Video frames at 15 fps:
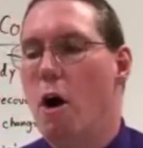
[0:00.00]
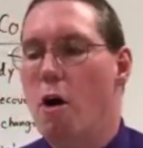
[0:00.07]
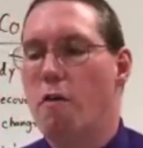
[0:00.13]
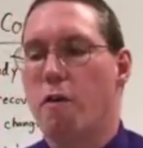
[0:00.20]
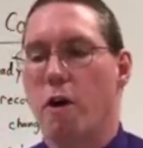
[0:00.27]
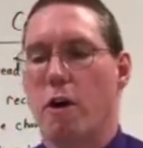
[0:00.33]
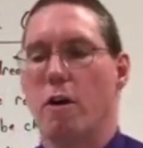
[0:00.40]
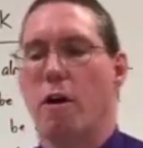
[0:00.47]

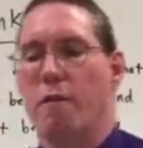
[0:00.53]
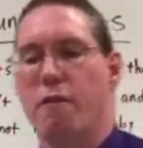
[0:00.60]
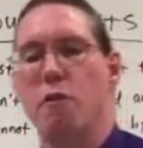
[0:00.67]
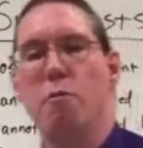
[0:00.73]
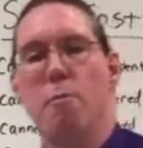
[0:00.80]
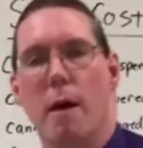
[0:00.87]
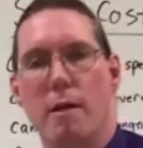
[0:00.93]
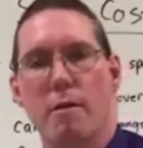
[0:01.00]
over a
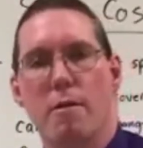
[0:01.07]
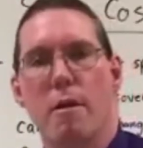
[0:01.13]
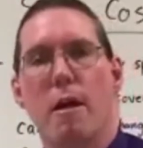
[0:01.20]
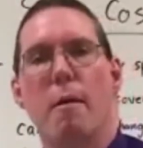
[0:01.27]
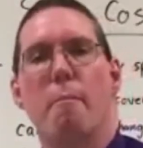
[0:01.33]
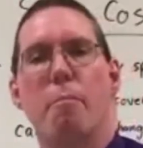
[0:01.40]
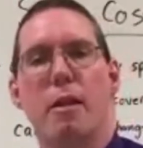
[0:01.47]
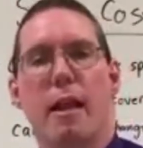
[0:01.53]
few months
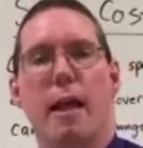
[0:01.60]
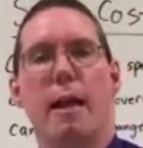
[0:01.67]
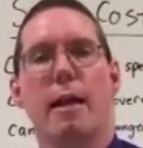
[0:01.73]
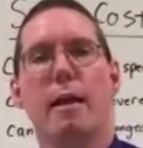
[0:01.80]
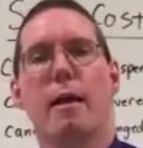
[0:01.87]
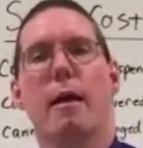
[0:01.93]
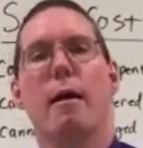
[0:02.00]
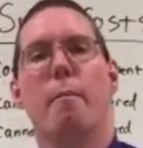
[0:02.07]
planning